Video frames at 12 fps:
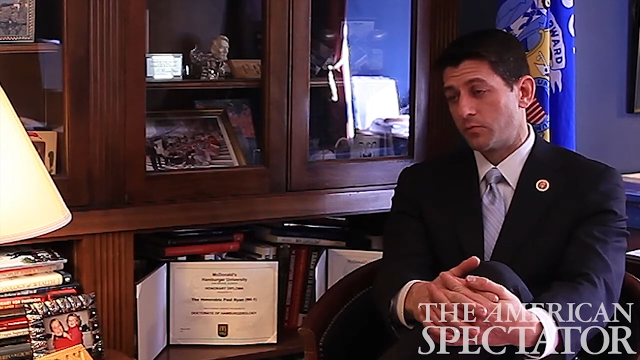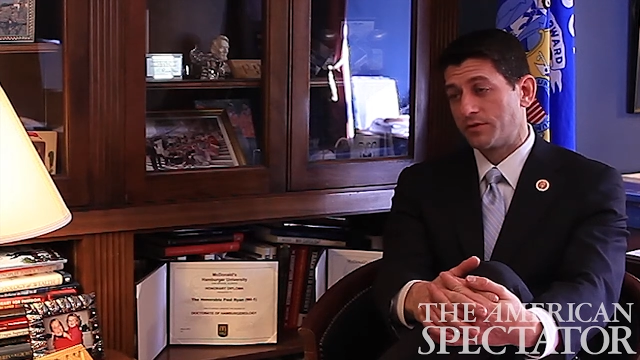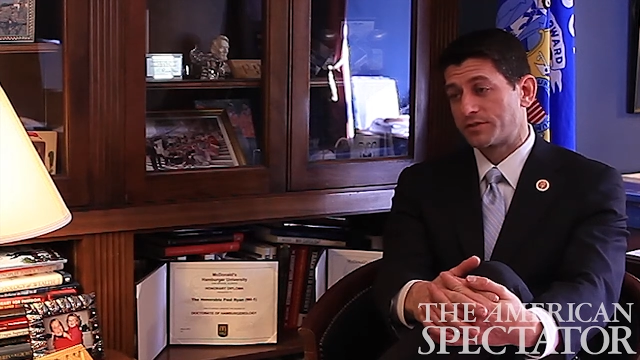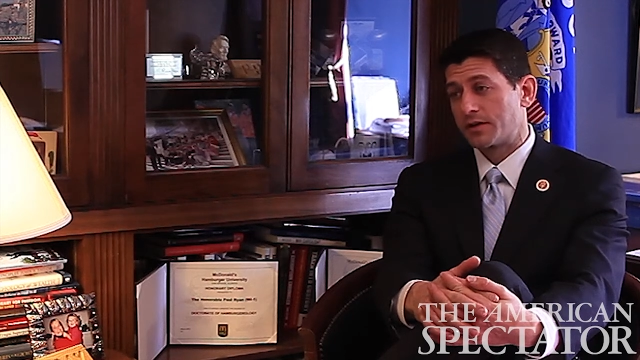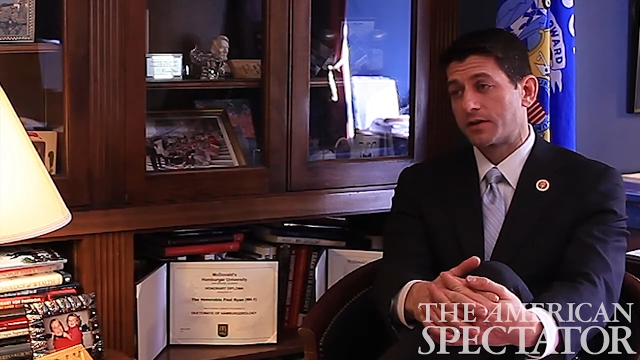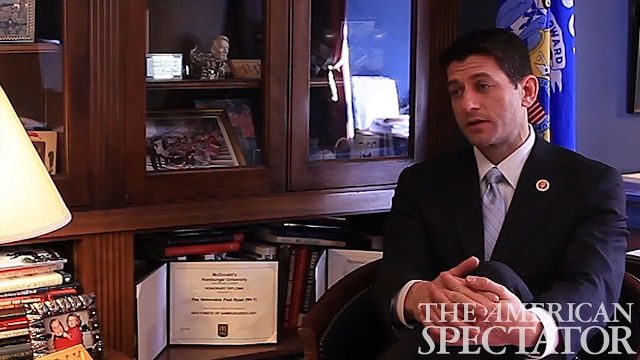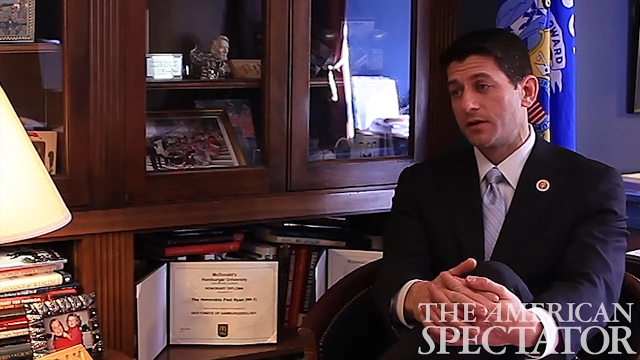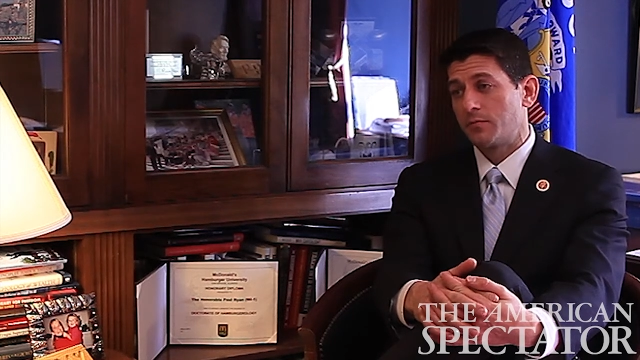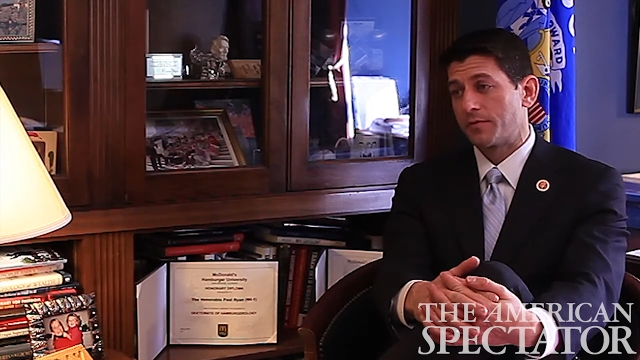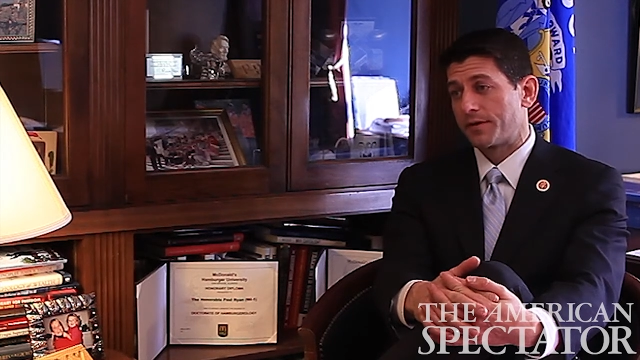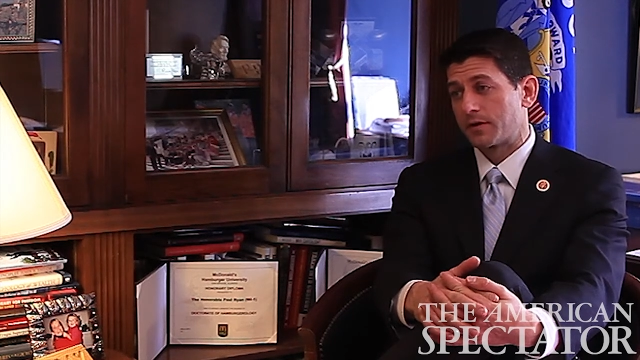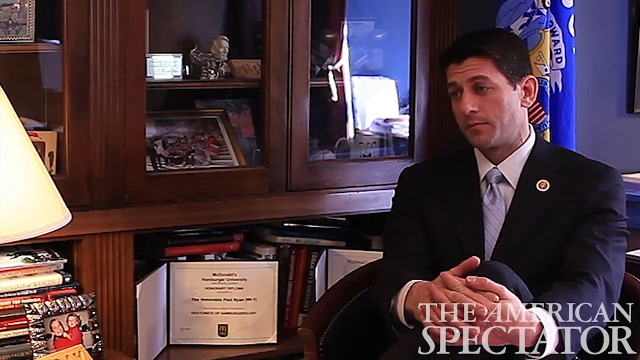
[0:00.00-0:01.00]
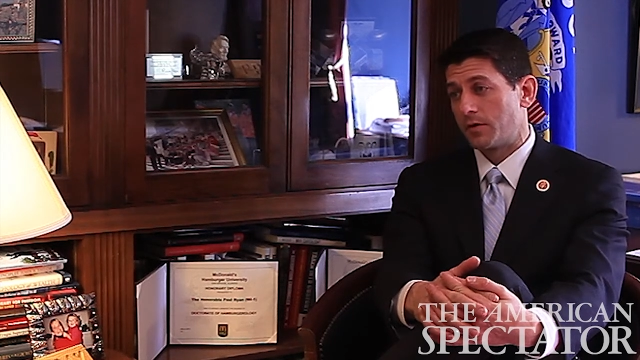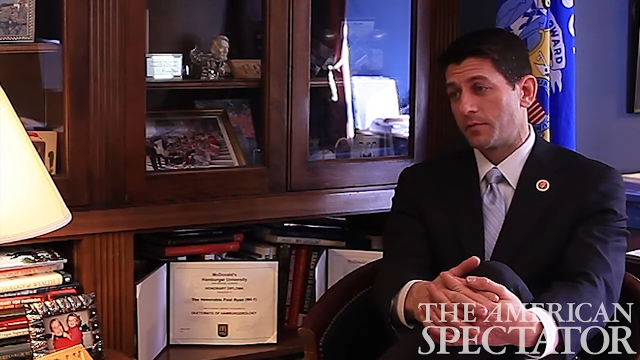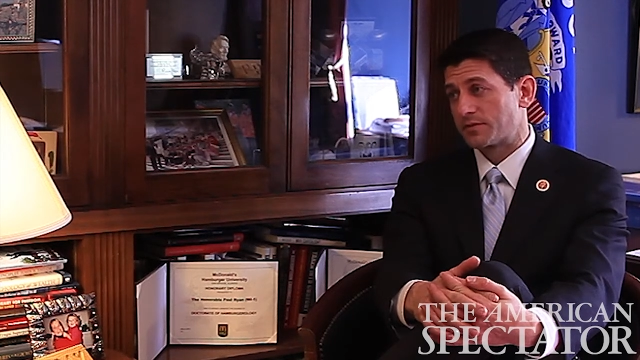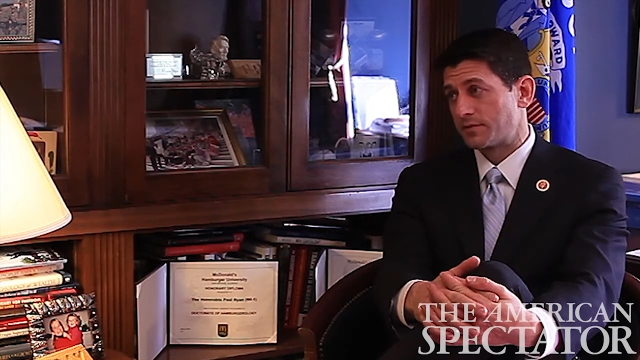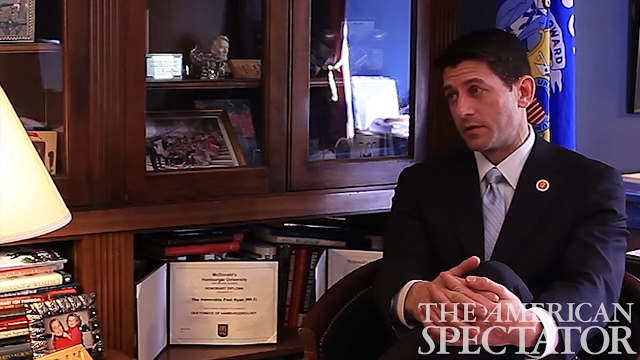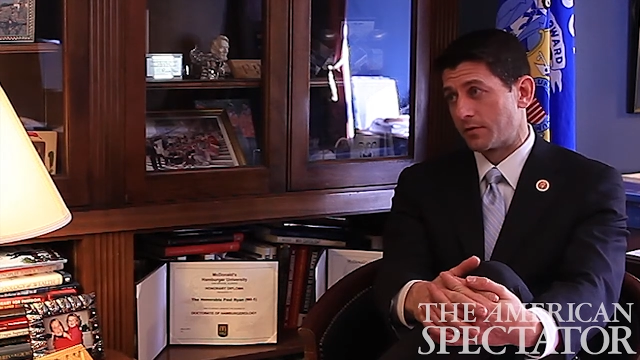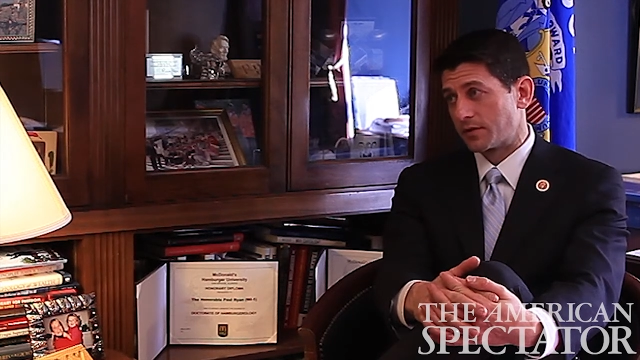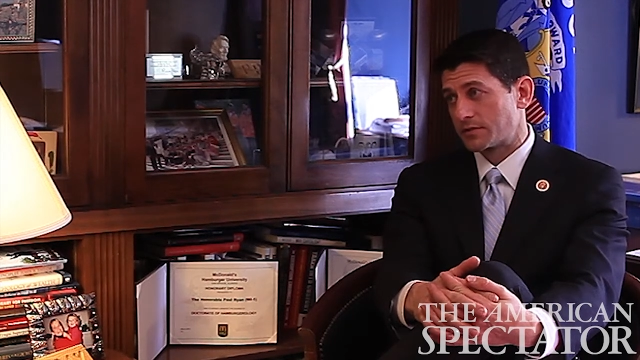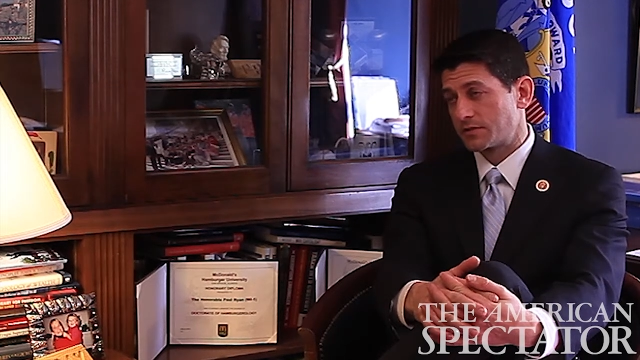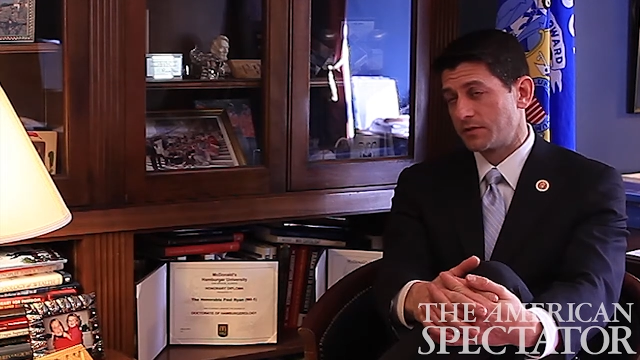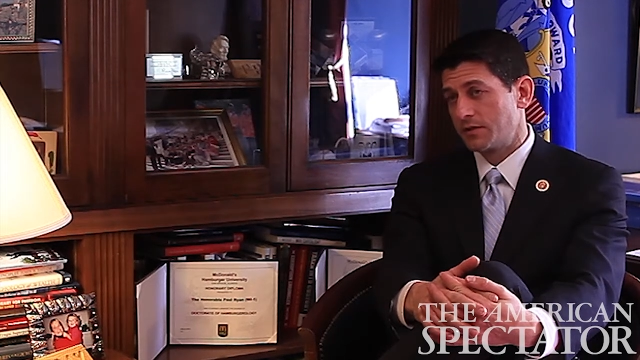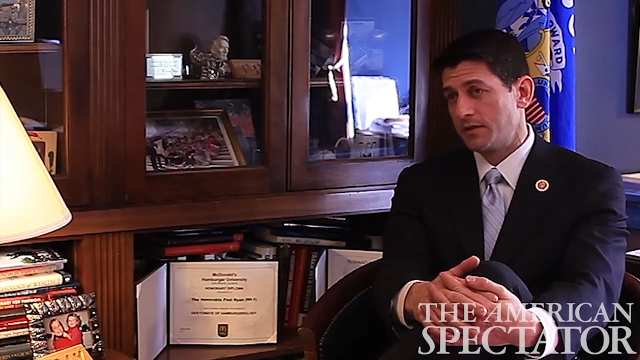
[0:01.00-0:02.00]
which can come without a moment's
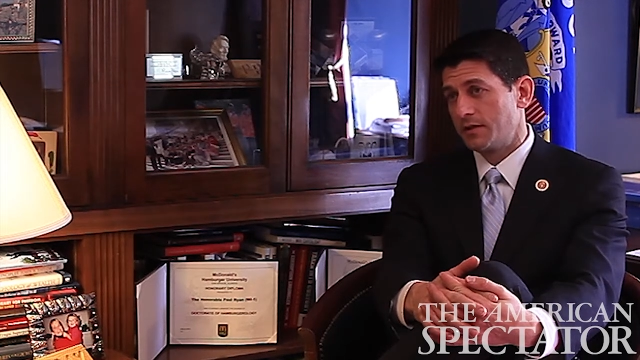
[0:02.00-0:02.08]
notice,